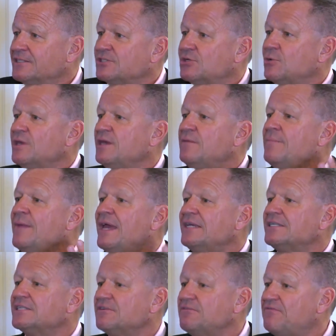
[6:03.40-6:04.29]
So he
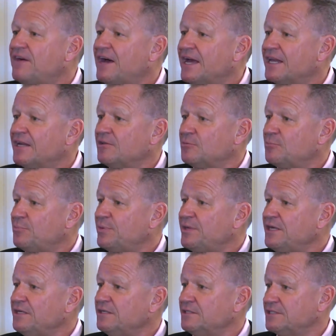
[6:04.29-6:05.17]
makes a final
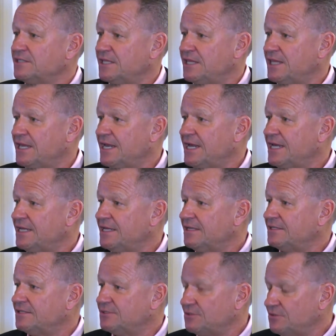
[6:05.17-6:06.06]
appeal to the
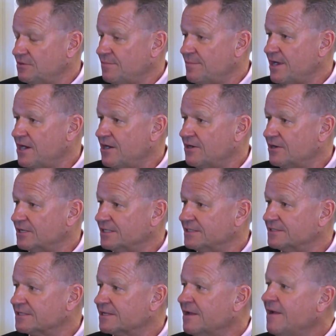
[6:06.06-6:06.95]
United to
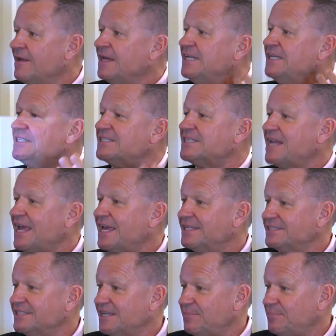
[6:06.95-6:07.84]
Americans. He
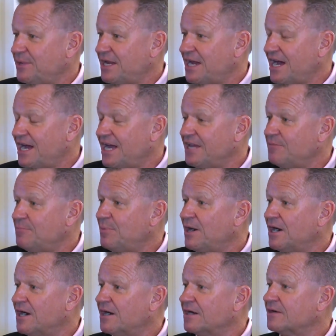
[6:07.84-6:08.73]
stands up at Hyde
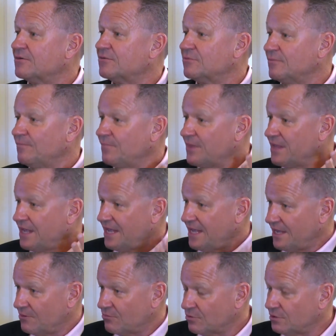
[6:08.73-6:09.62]
Park
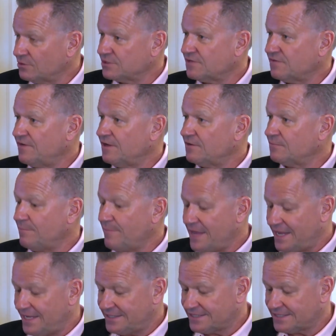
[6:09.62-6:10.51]
and Roosevelt
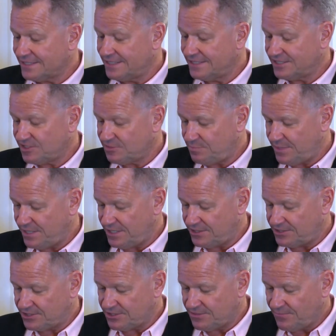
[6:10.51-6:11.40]
makes a
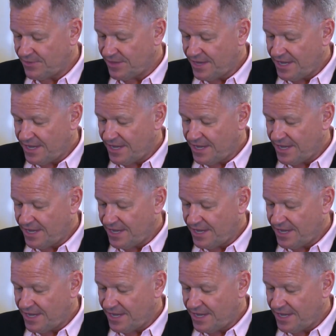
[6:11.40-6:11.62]
speech.